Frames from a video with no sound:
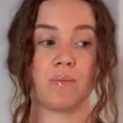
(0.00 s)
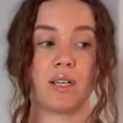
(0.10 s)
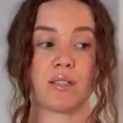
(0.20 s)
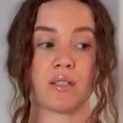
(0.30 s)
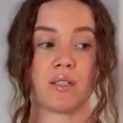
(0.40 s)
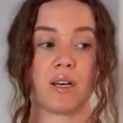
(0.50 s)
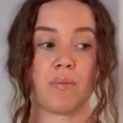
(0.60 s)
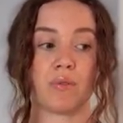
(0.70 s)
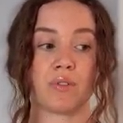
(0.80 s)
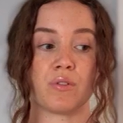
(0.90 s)
As I
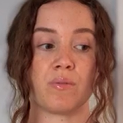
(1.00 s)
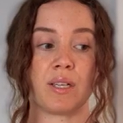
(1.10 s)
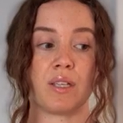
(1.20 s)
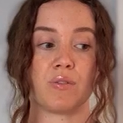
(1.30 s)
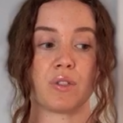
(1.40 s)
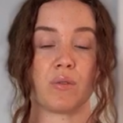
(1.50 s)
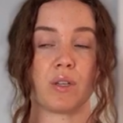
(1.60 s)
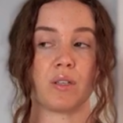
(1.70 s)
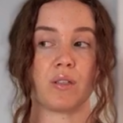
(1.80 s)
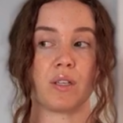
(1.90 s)
tap onto my left
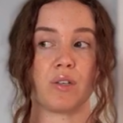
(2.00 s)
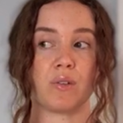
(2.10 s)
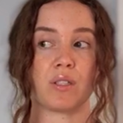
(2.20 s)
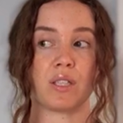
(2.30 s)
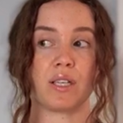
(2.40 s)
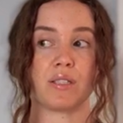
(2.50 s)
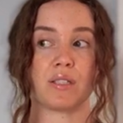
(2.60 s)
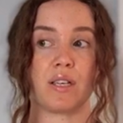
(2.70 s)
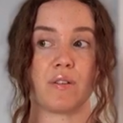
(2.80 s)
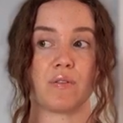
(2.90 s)
shoulder, they're going to gaze
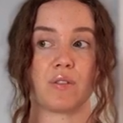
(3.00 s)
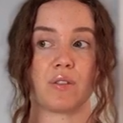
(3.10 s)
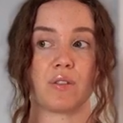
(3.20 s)
left.